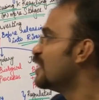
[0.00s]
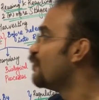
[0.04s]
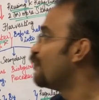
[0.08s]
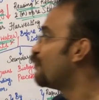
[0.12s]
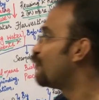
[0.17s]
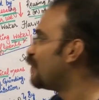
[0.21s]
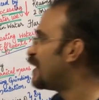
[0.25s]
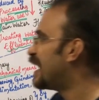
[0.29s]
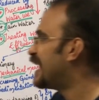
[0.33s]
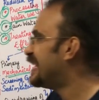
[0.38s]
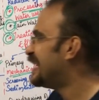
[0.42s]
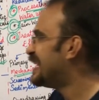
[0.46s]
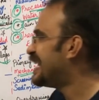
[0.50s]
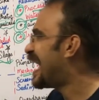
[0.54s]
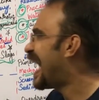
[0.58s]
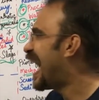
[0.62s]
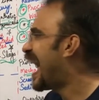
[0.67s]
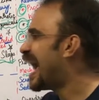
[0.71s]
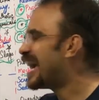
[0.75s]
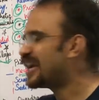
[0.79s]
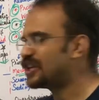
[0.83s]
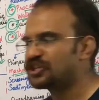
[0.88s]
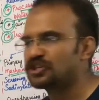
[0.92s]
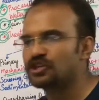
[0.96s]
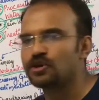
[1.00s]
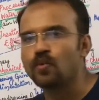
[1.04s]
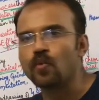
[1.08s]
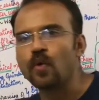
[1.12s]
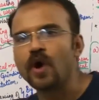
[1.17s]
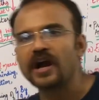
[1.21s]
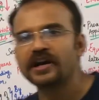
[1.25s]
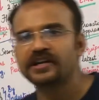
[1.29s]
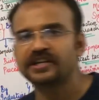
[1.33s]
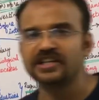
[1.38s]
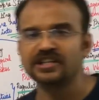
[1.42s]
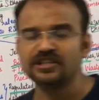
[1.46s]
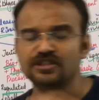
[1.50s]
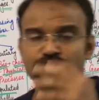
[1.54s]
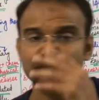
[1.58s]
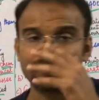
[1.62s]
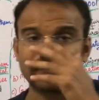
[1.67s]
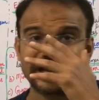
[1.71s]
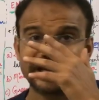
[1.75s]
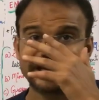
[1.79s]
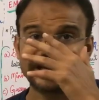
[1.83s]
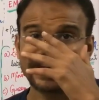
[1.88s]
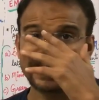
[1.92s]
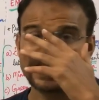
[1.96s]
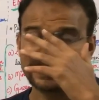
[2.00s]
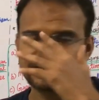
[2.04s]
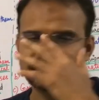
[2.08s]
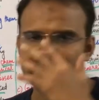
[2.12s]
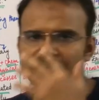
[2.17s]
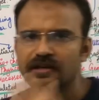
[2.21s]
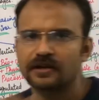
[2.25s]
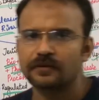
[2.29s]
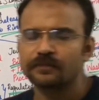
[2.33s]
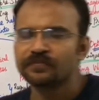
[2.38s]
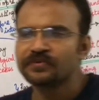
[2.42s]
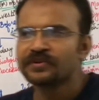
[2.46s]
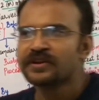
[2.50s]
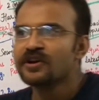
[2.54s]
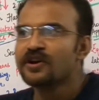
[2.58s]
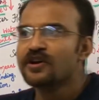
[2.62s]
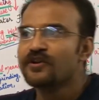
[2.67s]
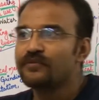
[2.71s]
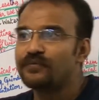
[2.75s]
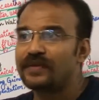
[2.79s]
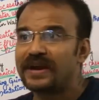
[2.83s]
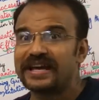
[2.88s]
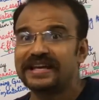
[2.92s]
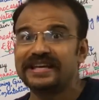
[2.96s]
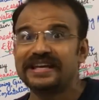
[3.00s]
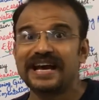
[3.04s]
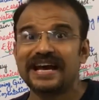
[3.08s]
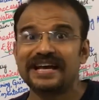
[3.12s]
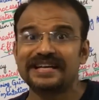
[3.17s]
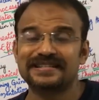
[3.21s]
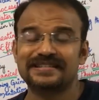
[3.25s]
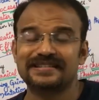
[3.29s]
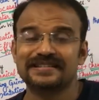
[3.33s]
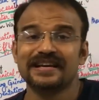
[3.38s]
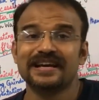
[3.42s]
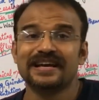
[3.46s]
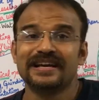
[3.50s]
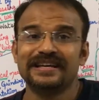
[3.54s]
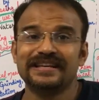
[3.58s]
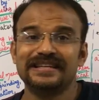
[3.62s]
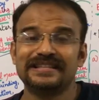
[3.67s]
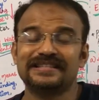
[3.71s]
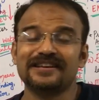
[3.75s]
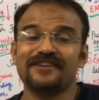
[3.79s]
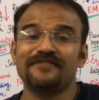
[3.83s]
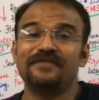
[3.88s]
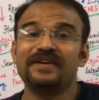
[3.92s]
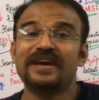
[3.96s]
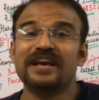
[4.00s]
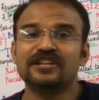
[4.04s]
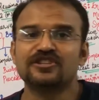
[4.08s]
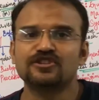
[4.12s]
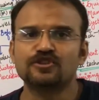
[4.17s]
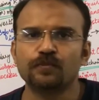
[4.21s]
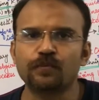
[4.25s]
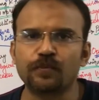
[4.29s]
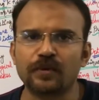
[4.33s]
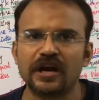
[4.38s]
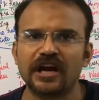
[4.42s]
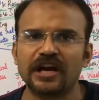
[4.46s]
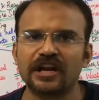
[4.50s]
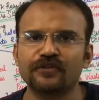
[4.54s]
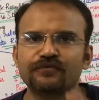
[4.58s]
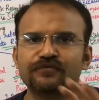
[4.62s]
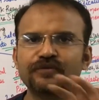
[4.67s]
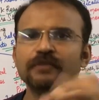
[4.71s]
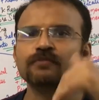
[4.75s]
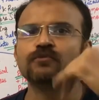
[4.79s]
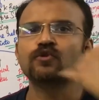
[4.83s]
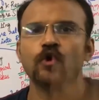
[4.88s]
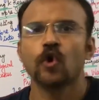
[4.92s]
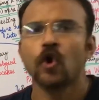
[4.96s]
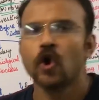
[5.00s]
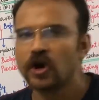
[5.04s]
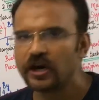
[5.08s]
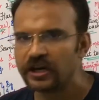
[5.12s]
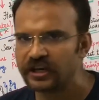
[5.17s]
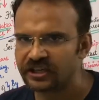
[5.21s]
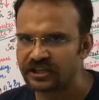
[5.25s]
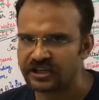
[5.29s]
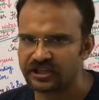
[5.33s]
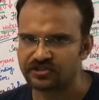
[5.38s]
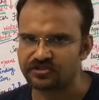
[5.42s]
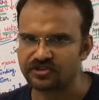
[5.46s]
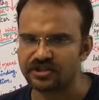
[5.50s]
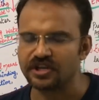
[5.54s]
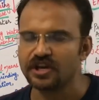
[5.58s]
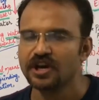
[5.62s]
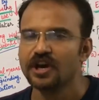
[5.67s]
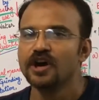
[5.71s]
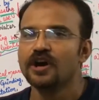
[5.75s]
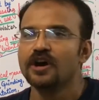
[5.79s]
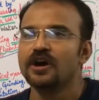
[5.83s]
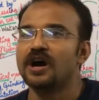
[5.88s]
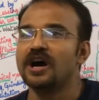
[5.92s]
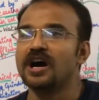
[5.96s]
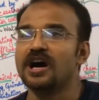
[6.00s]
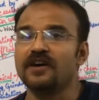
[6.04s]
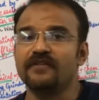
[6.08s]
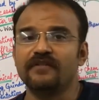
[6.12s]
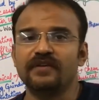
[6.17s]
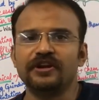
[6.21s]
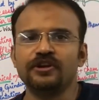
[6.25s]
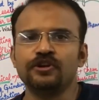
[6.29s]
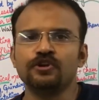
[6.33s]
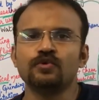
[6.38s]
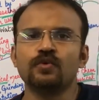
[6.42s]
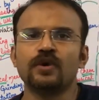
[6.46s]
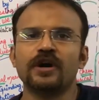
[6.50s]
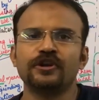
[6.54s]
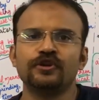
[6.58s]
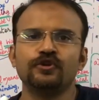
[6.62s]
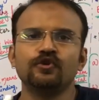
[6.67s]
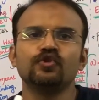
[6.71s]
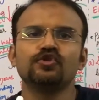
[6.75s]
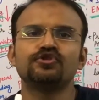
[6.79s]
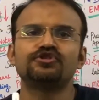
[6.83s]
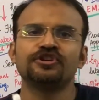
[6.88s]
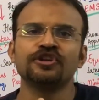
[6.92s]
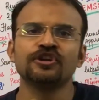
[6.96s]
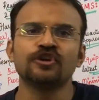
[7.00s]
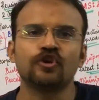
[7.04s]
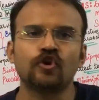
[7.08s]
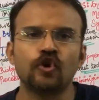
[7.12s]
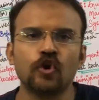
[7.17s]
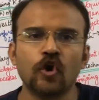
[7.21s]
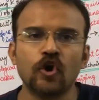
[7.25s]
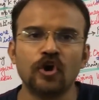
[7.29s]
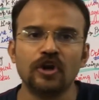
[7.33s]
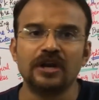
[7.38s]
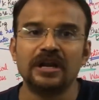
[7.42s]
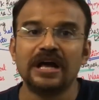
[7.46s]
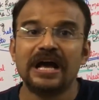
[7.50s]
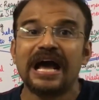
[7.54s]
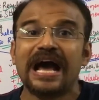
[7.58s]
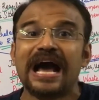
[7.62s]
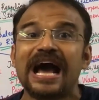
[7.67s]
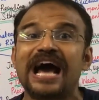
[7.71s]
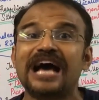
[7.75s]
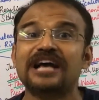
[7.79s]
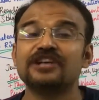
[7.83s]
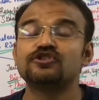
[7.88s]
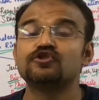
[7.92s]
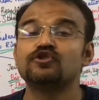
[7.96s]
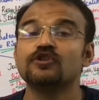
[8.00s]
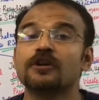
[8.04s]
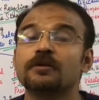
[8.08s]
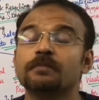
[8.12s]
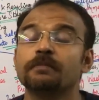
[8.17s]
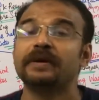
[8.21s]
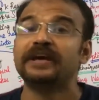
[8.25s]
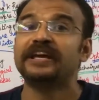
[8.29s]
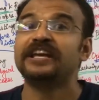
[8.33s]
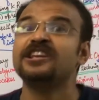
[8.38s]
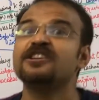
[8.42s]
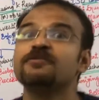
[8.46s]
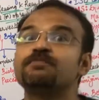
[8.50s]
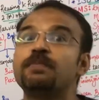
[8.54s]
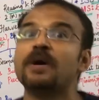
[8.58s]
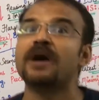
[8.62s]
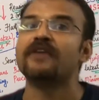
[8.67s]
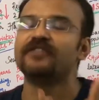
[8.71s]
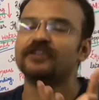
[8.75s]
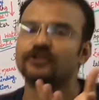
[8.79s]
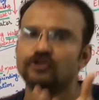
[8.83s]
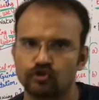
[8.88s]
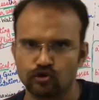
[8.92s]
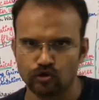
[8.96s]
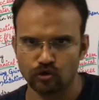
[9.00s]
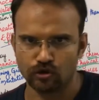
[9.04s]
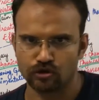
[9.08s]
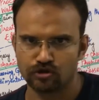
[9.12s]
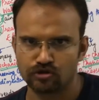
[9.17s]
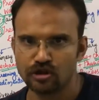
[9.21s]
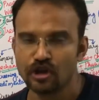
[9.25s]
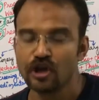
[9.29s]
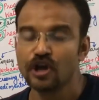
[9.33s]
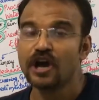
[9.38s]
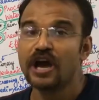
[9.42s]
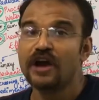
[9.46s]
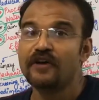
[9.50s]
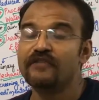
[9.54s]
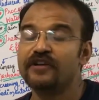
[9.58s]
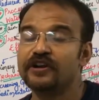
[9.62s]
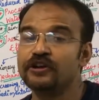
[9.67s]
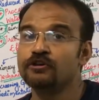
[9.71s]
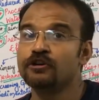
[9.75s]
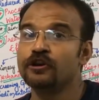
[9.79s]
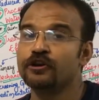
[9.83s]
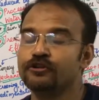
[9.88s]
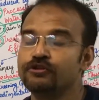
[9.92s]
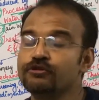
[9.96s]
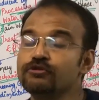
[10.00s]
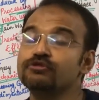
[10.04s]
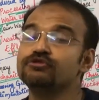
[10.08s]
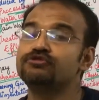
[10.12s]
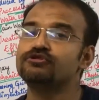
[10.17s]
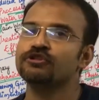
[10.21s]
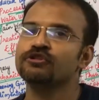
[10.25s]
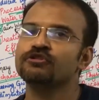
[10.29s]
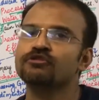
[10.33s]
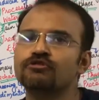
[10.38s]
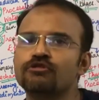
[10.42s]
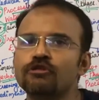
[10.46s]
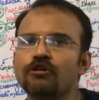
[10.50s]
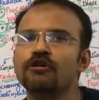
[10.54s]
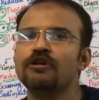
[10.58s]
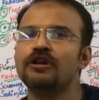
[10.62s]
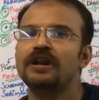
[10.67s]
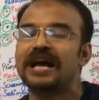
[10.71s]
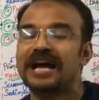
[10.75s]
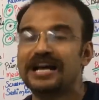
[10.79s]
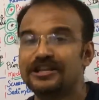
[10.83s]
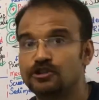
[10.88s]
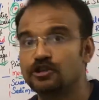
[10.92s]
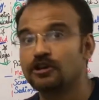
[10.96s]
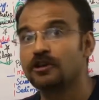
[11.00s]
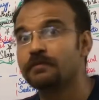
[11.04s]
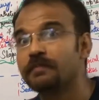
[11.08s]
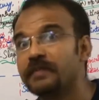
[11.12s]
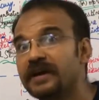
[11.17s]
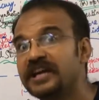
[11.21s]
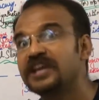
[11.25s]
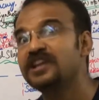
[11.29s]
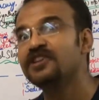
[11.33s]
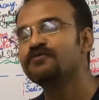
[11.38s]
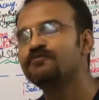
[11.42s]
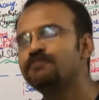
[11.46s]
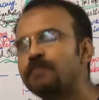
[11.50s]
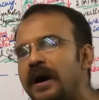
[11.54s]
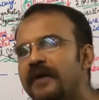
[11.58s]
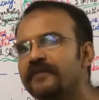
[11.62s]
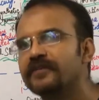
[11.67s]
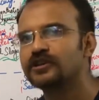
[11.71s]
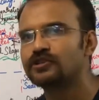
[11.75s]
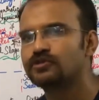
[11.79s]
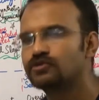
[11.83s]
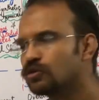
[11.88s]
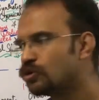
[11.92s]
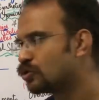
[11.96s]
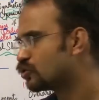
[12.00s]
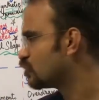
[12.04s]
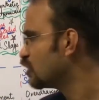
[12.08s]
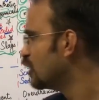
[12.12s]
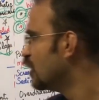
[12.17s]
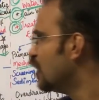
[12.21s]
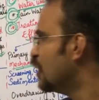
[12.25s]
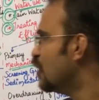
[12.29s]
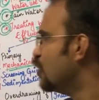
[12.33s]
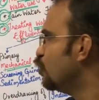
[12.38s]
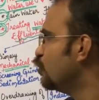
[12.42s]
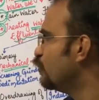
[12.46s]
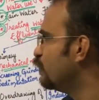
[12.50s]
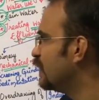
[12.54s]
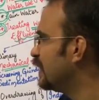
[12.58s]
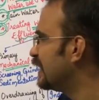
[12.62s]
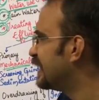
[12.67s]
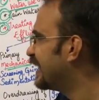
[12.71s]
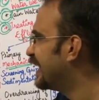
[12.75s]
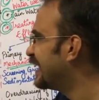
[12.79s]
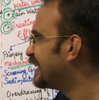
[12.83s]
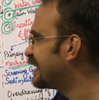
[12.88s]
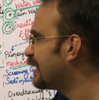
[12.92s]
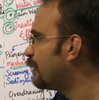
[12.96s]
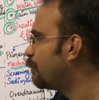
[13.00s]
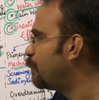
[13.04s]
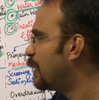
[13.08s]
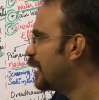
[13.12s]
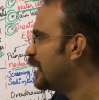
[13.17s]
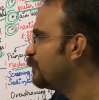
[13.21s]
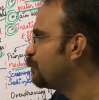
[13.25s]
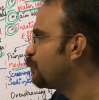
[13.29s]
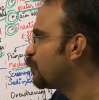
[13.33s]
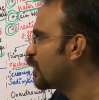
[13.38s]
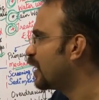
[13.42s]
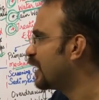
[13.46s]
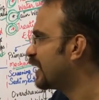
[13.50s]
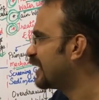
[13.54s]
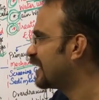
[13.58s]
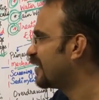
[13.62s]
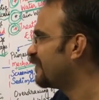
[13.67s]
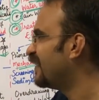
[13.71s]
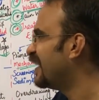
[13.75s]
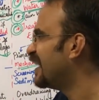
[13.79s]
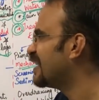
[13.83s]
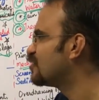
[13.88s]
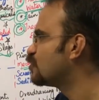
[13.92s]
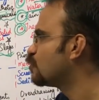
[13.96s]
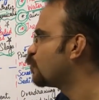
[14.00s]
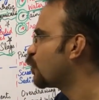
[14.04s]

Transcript: Fly ash. What is fly ash, sir? Fly ash is a waste product from coal industry. When you are using coal as your main power source, when you are using coal as your main power source, you will get a byproduct, a waste